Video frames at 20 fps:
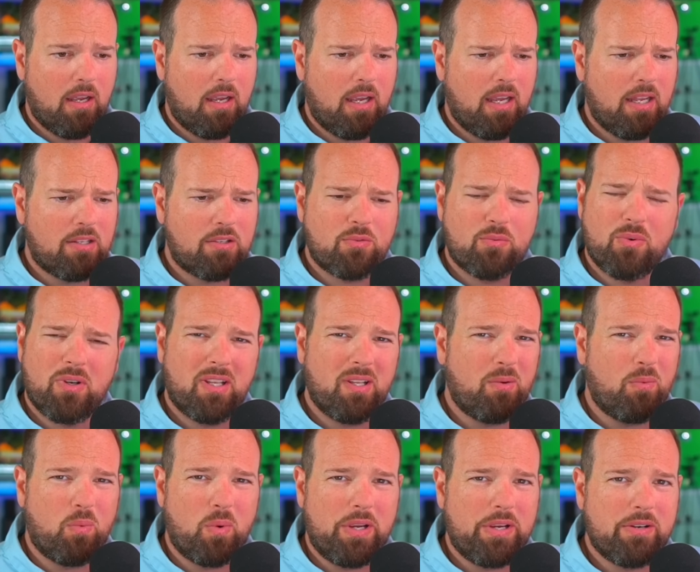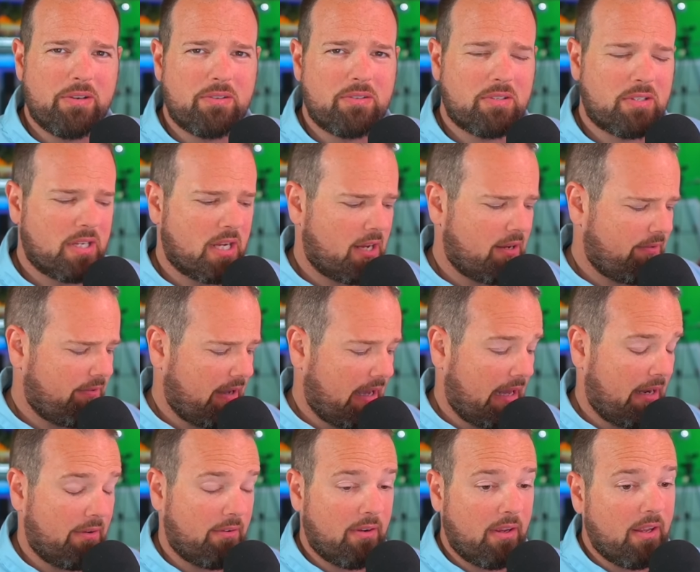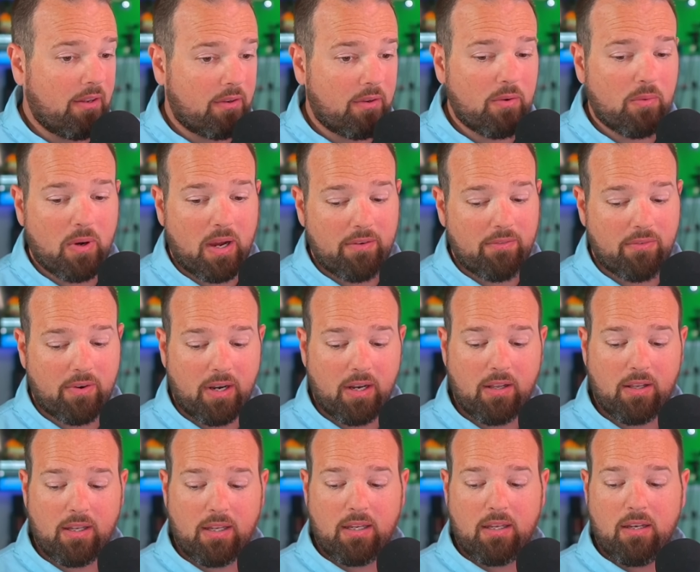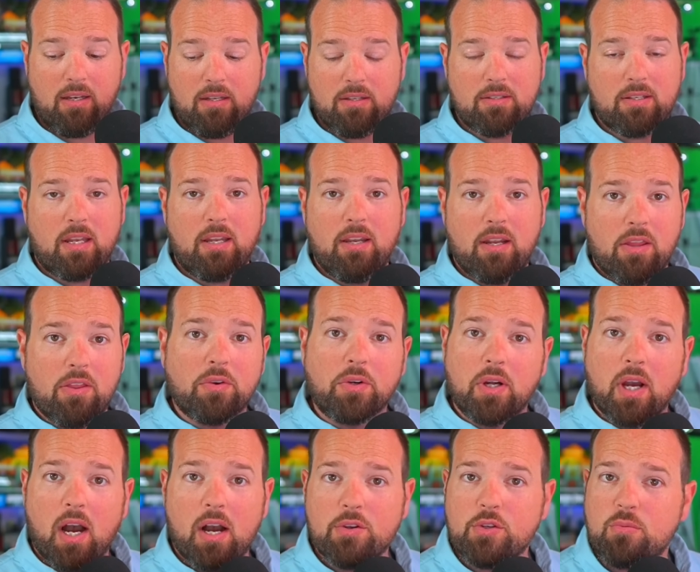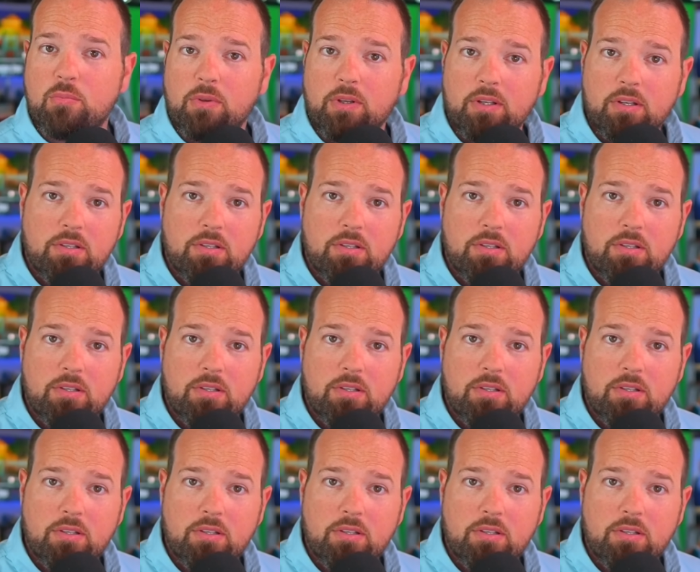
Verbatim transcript: And it's really weird stuff. And it, quite frankly, it is another gospel.